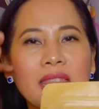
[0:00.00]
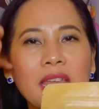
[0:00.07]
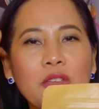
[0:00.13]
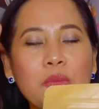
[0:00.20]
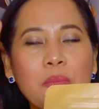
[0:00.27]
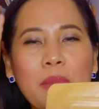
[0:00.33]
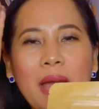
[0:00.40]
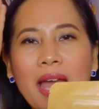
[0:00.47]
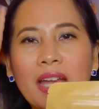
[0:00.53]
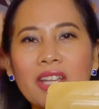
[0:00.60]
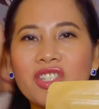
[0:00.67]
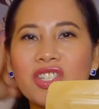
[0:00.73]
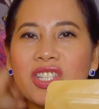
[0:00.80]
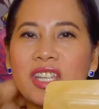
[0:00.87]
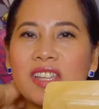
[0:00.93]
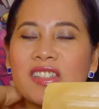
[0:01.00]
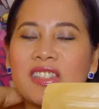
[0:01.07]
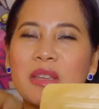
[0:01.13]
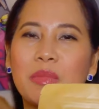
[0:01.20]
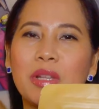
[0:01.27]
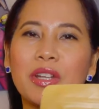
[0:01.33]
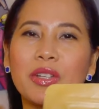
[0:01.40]
na yung packaging niya
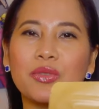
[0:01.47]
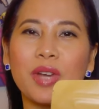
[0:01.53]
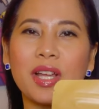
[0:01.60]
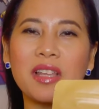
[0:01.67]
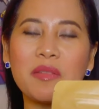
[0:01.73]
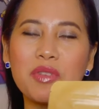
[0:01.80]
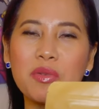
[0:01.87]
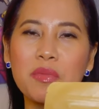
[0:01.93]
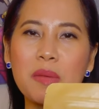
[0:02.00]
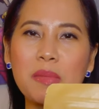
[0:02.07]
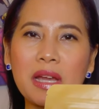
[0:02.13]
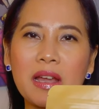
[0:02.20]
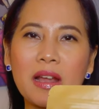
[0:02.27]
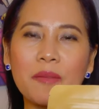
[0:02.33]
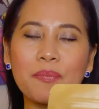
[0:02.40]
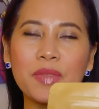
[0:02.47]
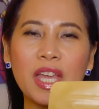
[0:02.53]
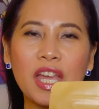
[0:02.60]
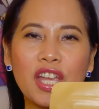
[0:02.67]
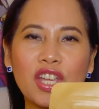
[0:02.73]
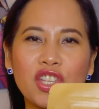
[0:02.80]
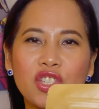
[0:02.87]
is similar to, alam mo yung may mga
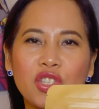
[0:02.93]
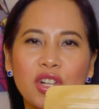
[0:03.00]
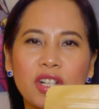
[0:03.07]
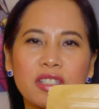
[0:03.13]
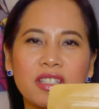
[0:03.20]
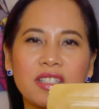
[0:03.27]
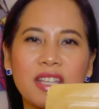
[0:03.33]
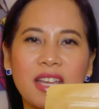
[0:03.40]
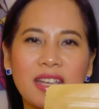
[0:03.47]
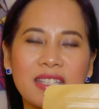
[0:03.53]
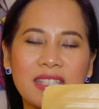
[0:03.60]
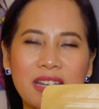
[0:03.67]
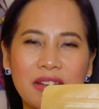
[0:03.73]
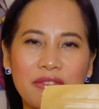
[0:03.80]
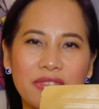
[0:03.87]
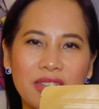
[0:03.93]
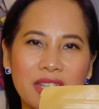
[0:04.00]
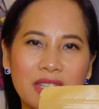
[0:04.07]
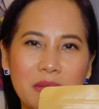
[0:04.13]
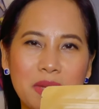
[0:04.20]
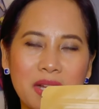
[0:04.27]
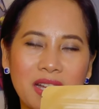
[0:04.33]
salted egg
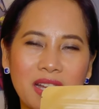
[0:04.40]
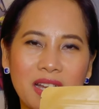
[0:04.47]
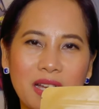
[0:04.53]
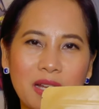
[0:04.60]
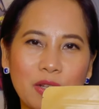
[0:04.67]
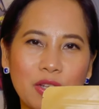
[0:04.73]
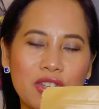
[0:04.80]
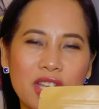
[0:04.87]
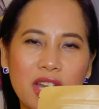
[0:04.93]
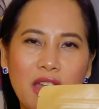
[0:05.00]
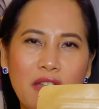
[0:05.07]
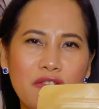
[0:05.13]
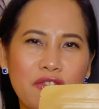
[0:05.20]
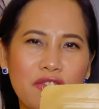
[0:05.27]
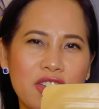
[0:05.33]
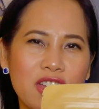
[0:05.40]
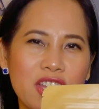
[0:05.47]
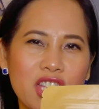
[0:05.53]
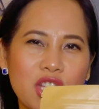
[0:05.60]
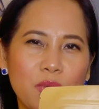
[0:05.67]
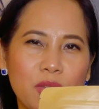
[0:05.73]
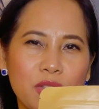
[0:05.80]
something na mga, kunyari,
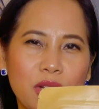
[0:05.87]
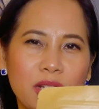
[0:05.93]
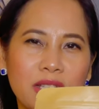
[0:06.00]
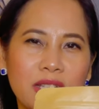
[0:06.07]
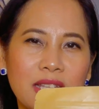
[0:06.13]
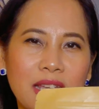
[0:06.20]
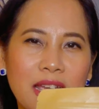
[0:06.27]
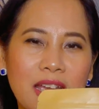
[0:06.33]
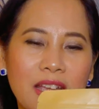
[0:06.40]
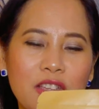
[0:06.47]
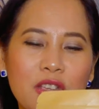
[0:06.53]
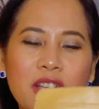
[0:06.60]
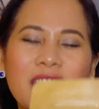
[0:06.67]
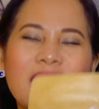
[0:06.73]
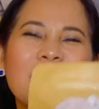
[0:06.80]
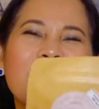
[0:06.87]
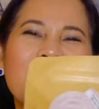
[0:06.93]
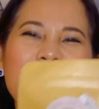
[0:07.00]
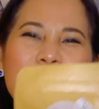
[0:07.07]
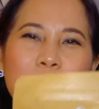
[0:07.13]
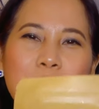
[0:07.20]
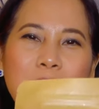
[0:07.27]
fish with salted egg. Yung ganito
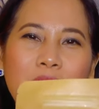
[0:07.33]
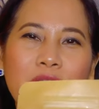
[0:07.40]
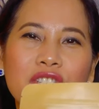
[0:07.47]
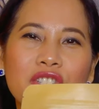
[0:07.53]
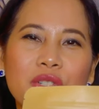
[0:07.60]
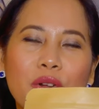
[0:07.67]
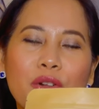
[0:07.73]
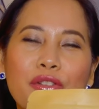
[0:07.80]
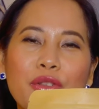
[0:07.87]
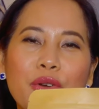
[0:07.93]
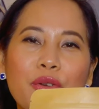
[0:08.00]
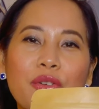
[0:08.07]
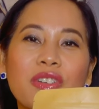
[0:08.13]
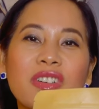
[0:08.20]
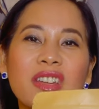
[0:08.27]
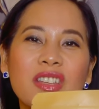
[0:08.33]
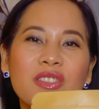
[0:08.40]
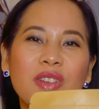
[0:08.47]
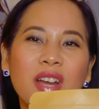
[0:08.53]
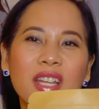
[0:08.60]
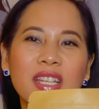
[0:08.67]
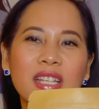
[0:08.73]
rin yung pouch. Although,
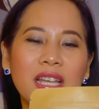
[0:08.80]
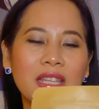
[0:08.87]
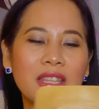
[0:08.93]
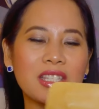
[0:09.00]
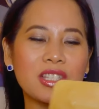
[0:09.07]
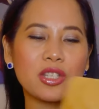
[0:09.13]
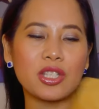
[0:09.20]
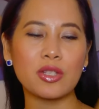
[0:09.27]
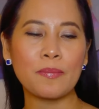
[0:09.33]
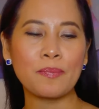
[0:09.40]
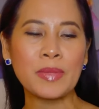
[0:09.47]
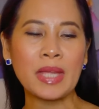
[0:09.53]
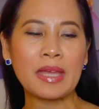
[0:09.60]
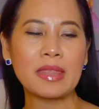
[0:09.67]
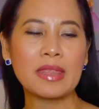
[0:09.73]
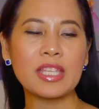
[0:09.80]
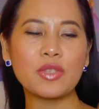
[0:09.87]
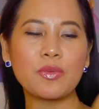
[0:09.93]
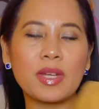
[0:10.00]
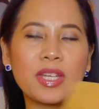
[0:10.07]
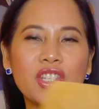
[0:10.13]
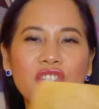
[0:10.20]
green yung kanila.
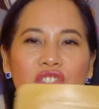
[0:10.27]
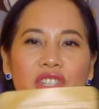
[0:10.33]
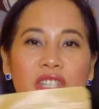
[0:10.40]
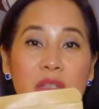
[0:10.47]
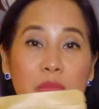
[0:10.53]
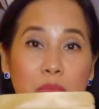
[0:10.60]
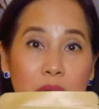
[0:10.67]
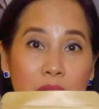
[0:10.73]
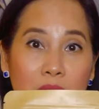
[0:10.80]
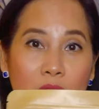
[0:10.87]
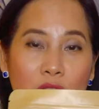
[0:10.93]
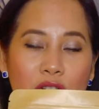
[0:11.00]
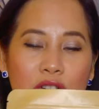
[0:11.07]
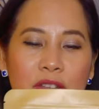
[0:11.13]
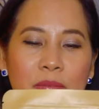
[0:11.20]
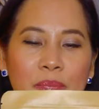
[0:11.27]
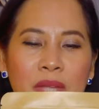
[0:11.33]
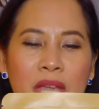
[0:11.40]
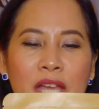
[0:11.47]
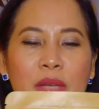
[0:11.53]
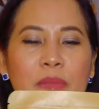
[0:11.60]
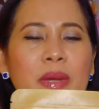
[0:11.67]
This one is just brown.
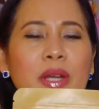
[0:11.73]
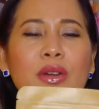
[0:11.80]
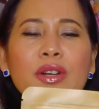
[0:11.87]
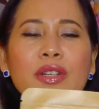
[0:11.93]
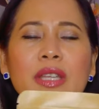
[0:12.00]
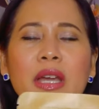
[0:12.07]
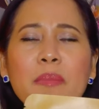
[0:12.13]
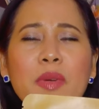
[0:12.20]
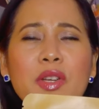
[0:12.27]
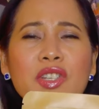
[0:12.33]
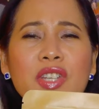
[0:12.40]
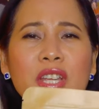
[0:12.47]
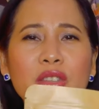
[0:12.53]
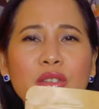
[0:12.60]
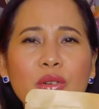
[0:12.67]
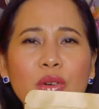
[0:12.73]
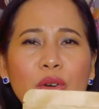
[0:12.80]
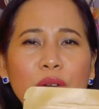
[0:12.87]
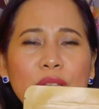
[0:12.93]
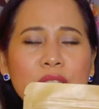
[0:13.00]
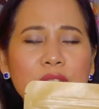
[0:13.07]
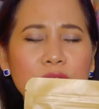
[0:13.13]
Pero, na-appreciate
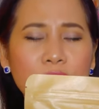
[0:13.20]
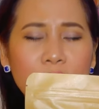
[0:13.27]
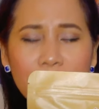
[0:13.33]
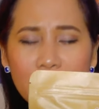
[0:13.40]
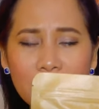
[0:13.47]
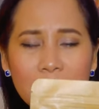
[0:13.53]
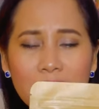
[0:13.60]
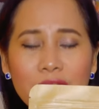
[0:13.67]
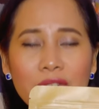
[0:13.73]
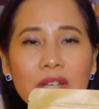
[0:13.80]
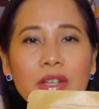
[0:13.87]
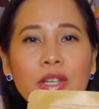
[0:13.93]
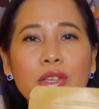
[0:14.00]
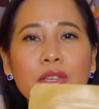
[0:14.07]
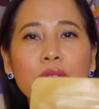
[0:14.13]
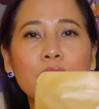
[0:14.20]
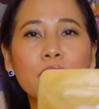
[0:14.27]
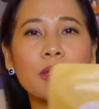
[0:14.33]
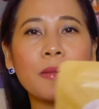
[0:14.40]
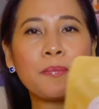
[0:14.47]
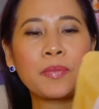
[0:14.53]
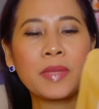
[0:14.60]
ko. It's very, very
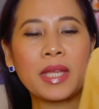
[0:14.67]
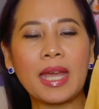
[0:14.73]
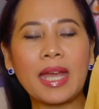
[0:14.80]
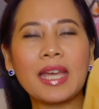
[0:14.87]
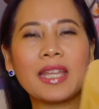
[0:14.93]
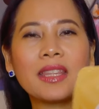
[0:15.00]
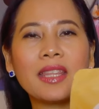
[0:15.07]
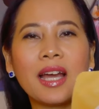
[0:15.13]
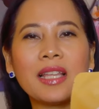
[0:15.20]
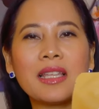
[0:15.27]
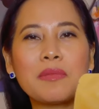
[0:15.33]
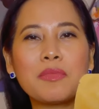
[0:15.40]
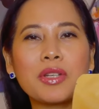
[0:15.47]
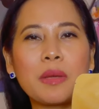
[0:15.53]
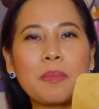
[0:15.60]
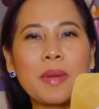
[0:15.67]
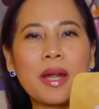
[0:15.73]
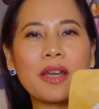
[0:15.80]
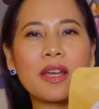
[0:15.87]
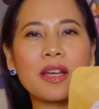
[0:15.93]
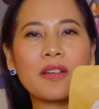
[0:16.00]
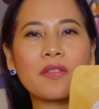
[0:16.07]
cute. And, alam mo na
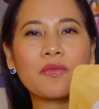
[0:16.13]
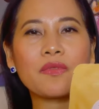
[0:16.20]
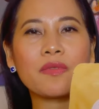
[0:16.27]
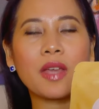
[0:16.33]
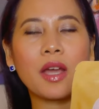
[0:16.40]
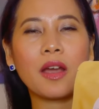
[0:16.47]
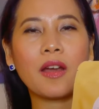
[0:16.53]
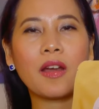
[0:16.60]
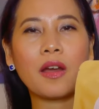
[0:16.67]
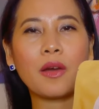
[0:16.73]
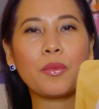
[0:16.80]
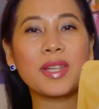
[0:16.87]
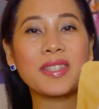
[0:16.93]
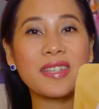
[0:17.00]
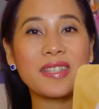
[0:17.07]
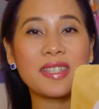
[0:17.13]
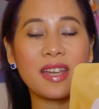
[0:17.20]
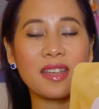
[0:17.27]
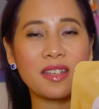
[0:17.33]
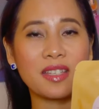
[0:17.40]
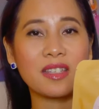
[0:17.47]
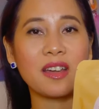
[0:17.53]
parang, what's
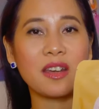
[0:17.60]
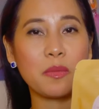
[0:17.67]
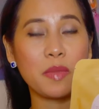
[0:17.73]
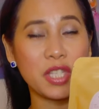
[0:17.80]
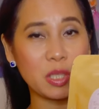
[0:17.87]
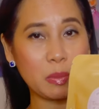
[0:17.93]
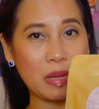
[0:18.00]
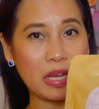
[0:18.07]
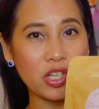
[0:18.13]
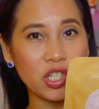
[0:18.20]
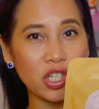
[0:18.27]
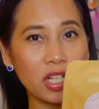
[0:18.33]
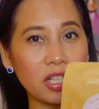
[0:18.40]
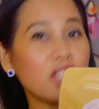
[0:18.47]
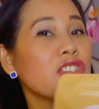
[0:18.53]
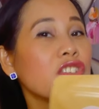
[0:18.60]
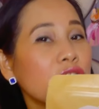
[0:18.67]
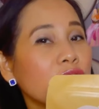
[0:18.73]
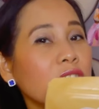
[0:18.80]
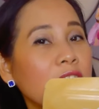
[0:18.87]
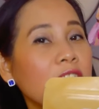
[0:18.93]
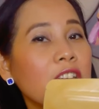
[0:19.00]
inside is gonna be special.
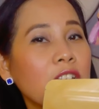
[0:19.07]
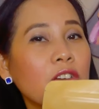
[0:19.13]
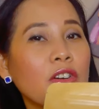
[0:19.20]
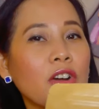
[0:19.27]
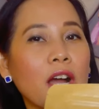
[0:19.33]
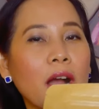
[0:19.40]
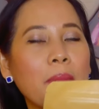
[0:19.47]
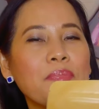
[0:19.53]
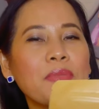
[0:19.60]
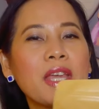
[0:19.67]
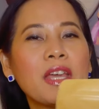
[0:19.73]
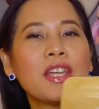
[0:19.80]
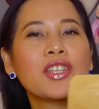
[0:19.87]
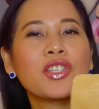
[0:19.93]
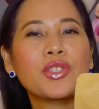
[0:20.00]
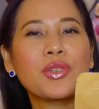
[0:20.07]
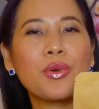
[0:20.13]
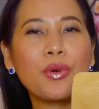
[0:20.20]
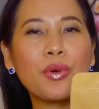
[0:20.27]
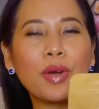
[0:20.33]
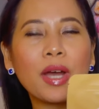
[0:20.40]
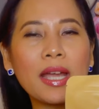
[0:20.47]
Yun yung tingin ko, ha.
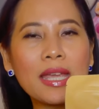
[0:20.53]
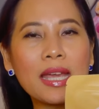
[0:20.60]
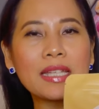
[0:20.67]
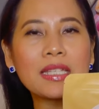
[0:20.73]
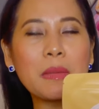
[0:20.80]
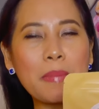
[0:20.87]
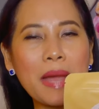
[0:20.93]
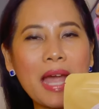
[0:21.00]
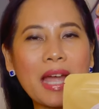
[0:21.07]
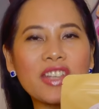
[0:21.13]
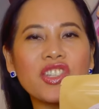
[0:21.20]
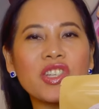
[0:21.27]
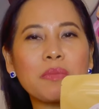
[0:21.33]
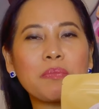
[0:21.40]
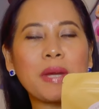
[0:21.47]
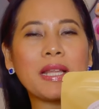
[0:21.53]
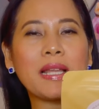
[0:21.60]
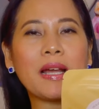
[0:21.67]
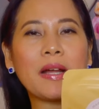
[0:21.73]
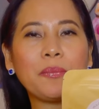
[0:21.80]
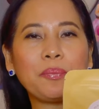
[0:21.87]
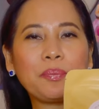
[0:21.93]
So, kaya sa packaging pa
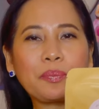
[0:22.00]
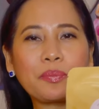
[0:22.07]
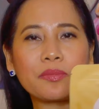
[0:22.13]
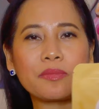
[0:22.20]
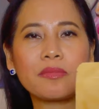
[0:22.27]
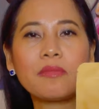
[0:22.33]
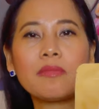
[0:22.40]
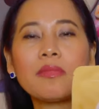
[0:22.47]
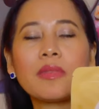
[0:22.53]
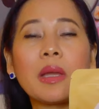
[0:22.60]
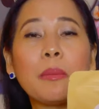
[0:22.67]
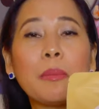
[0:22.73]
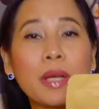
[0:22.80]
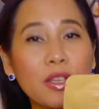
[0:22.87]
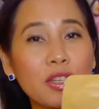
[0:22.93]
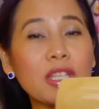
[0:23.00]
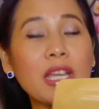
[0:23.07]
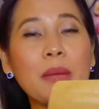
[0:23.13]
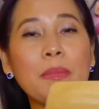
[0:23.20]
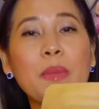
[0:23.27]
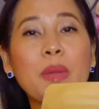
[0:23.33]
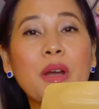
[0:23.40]
lang,
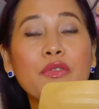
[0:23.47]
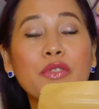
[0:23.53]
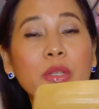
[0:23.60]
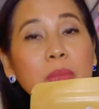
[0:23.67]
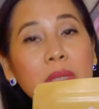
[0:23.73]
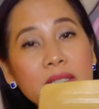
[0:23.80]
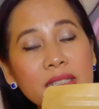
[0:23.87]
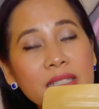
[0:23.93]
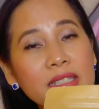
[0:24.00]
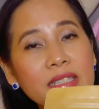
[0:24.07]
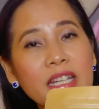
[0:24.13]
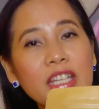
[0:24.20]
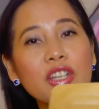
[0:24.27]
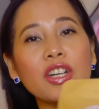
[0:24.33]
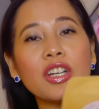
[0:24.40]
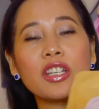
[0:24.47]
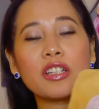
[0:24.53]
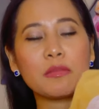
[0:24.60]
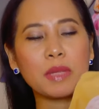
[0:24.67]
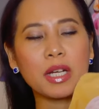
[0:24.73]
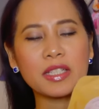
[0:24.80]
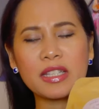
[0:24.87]
again nga, may mga food business kayo,
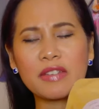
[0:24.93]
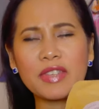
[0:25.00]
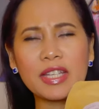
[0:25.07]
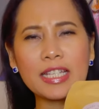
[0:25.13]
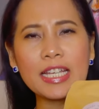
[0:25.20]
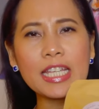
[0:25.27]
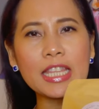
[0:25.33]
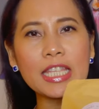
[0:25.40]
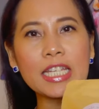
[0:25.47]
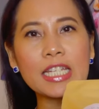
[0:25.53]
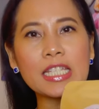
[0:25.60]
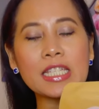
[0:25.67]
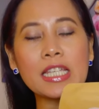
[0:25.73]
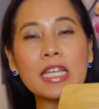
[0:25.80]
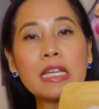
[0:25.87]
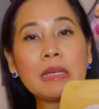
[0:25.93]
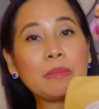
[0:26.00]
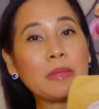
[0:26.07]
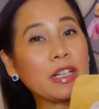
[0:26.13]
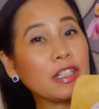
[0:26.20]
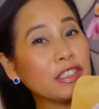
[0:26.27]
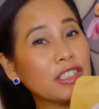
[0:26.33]
yung mga something like this,
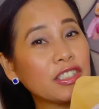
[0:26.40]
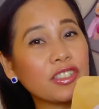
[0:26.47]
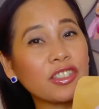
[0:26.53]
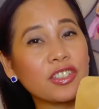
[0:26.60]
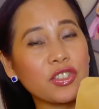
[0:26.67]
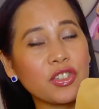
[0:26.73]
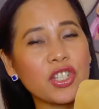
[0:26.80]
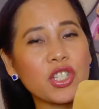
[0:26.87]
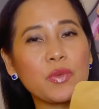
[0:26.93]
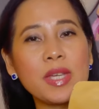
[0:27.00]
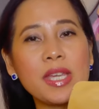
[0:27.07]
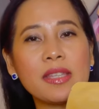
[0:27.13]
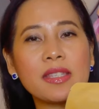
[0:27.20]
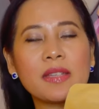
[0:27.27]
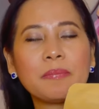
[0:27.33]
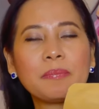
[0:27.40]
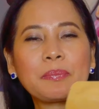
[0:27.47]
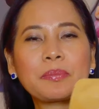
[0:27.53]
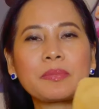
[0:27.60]
mga desserts or sweets,